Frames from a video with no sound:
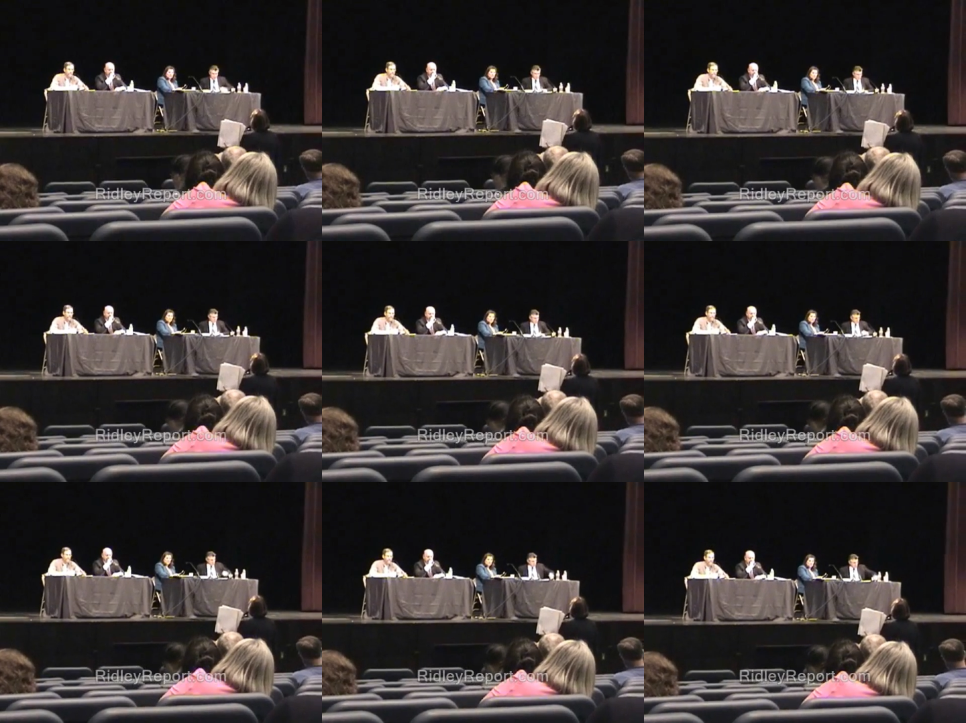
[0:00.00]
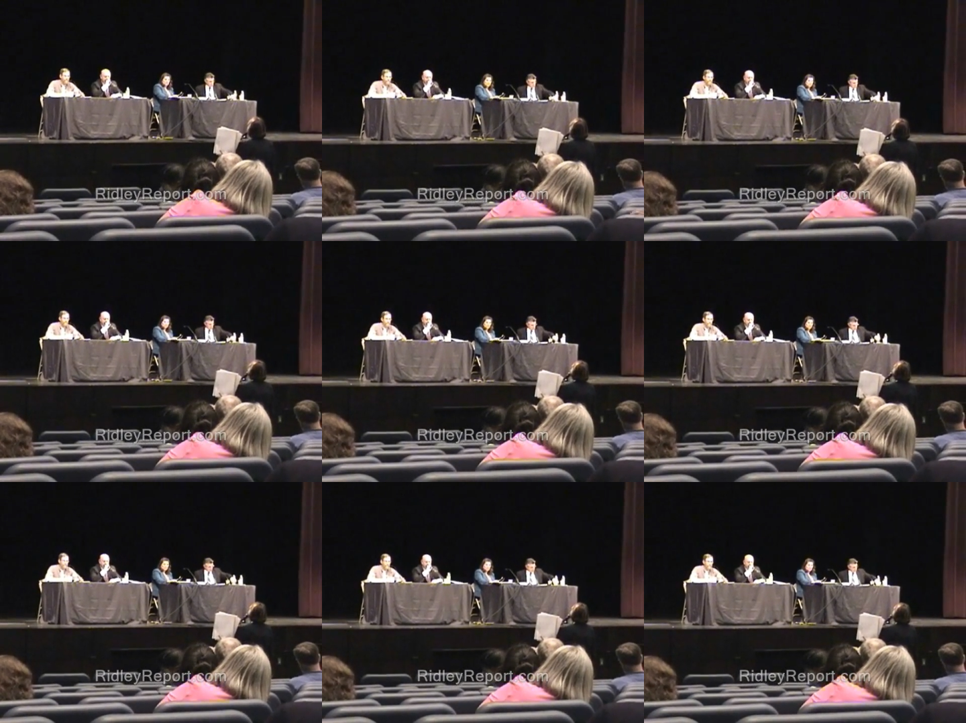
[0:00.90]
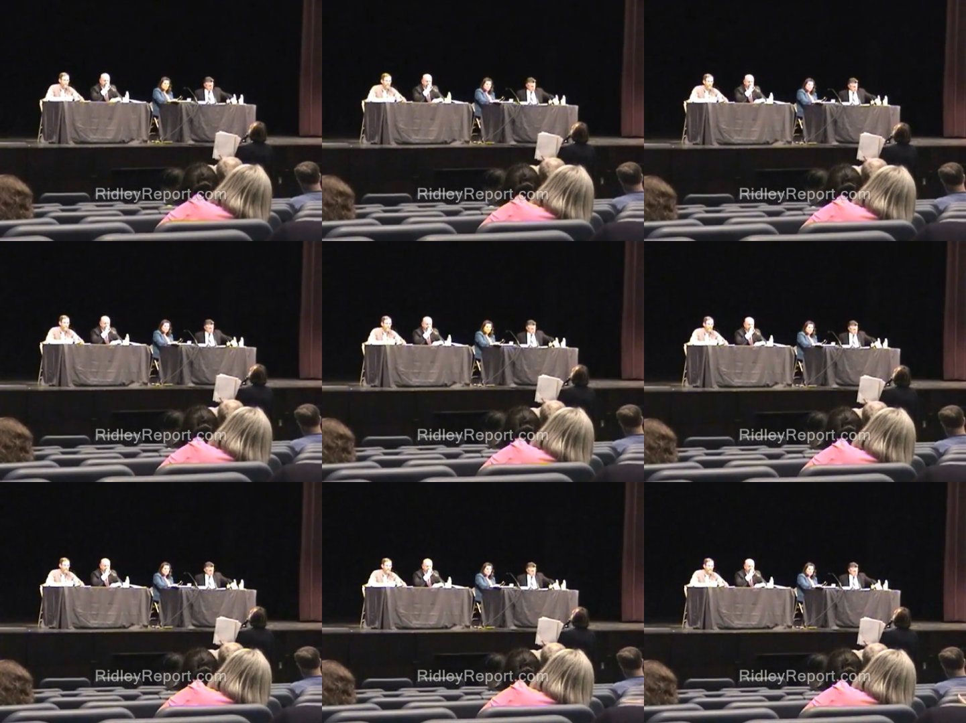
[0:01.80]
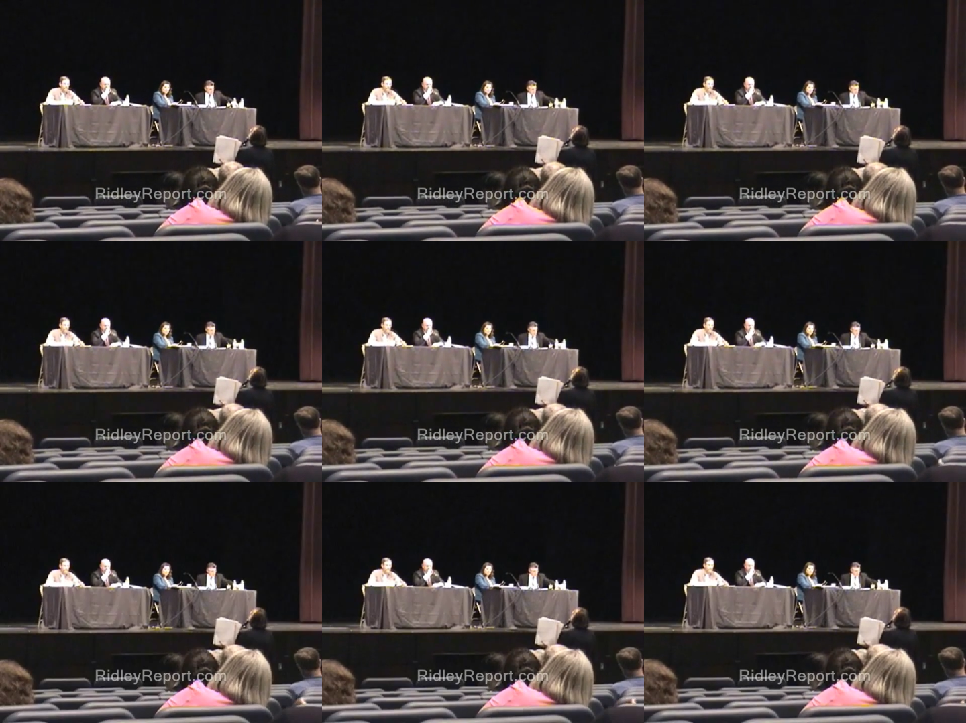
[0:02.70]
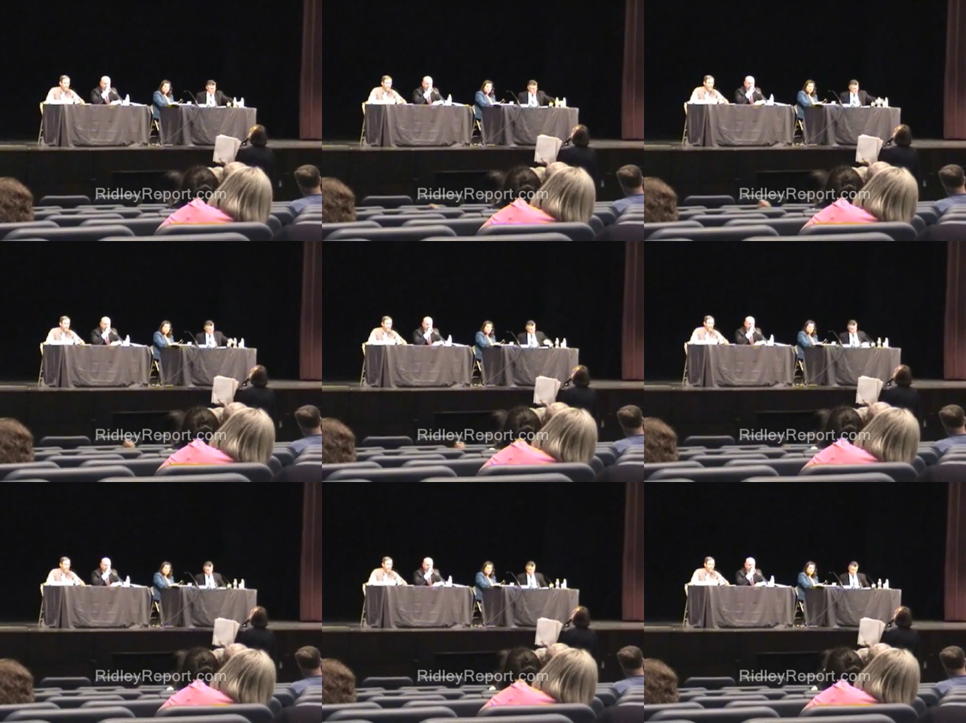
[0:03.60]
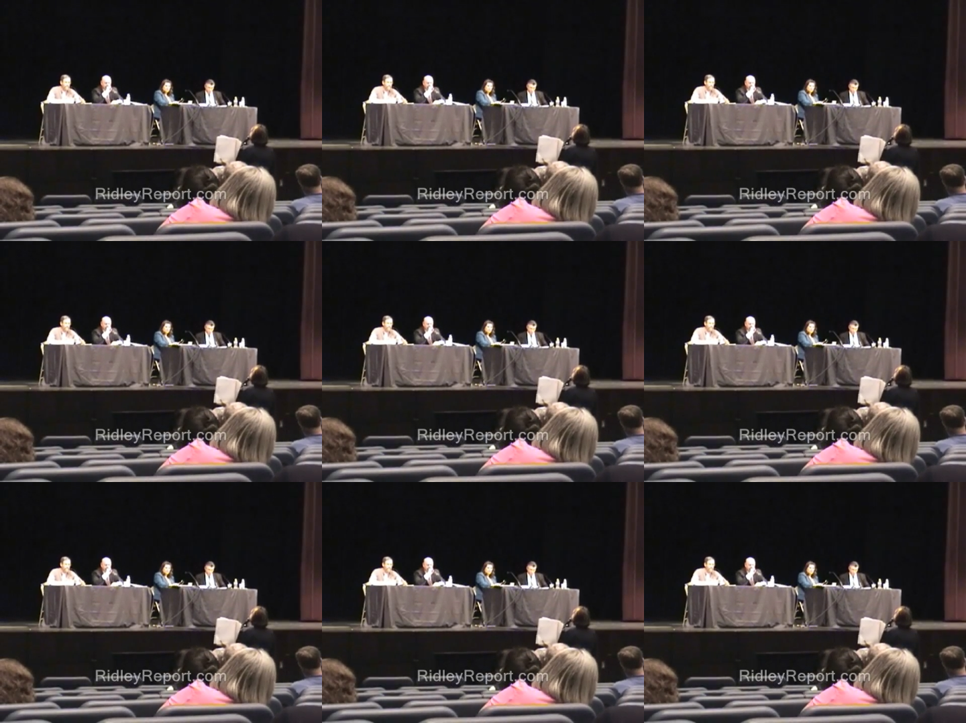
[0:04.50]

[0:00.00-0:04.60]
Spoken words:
[unreadable: no face in view]